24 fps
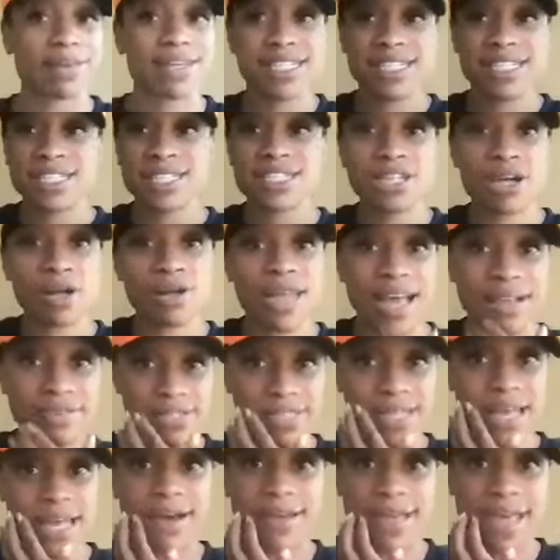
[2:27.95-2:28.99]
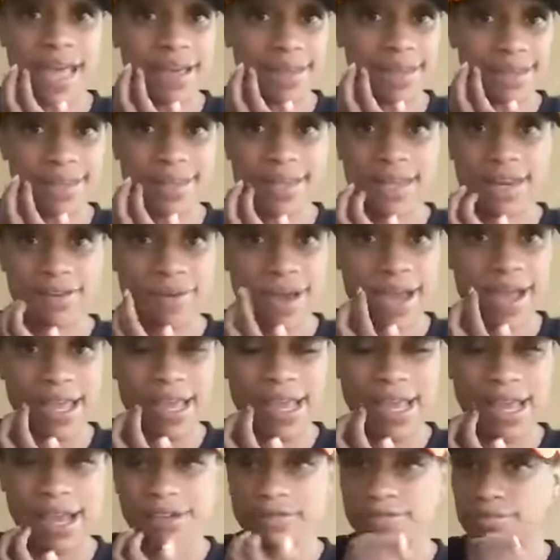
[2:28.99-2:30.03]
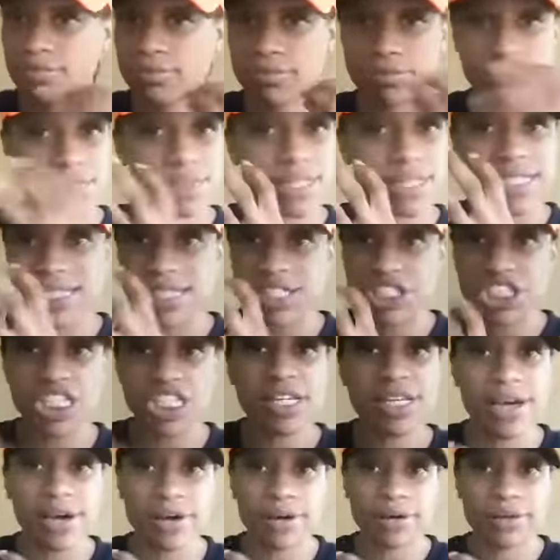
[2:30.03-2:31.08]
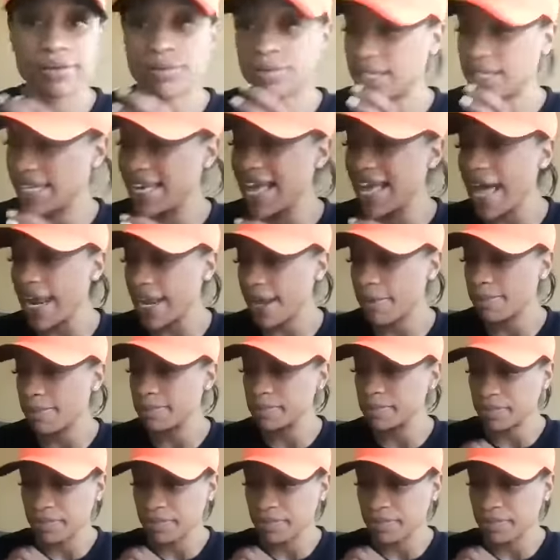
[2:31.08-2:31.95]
This is your lifestyle calculator right here. This is the cheat code. You got it.